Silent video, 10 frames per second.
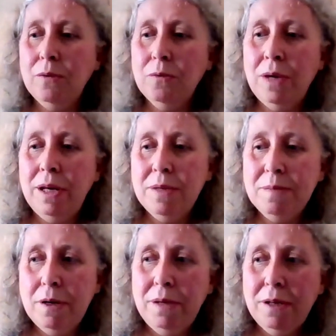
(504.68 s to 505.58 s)
When it was
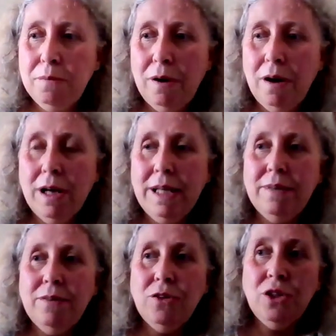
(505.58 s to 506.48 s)
Birmingham Pride
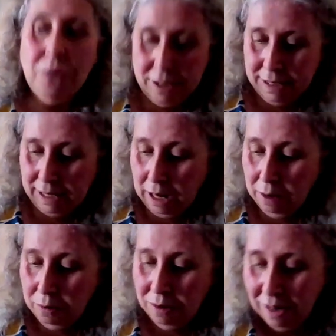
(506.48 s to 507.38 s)
2 years
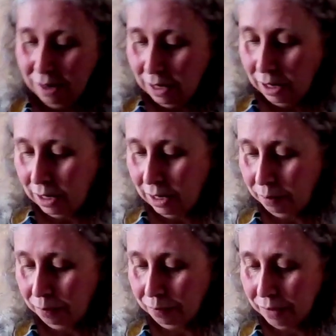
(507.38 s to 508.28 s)
ago,
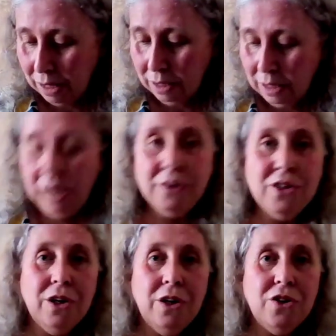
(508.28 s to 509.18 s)
our
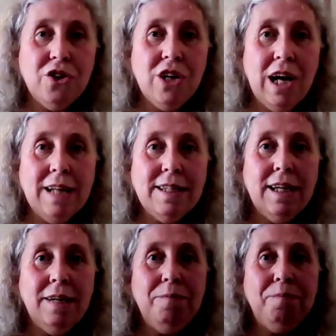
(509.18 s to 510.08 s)
church had
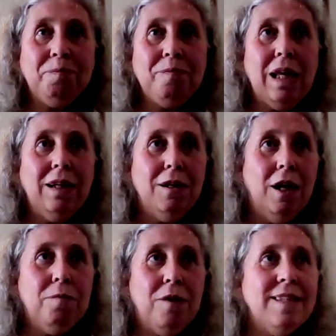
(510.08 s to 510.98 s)
a
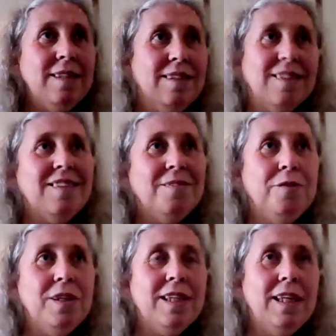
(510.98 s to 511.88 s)
presence
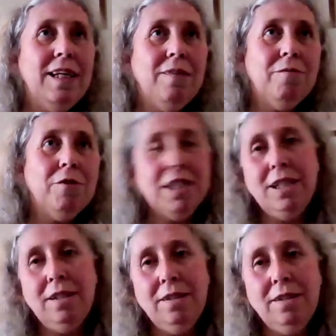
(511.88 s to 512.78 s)
for the
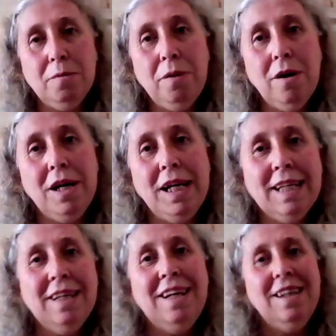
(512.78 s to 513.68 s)
Christians at
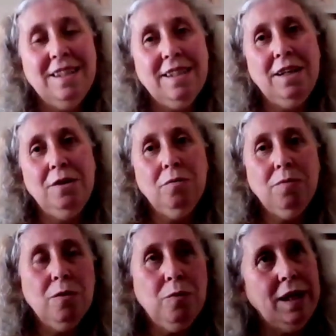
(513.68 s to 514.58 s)
Pride. So
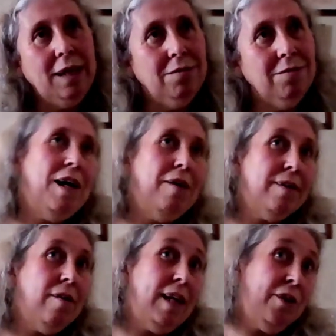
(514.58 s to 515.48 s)
we were
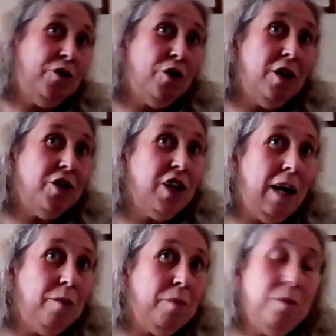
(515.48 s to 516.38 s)
outside our church
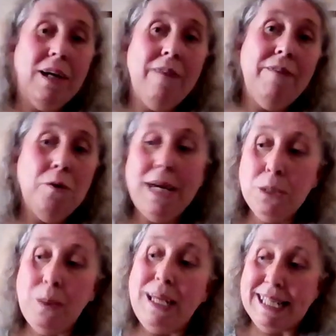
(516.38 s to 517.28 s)
and we were giving away
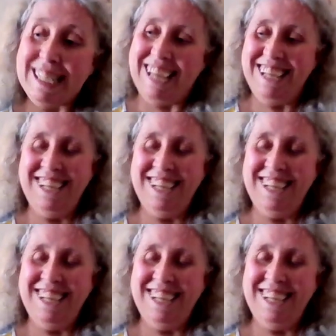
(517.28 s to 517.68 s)
sweets,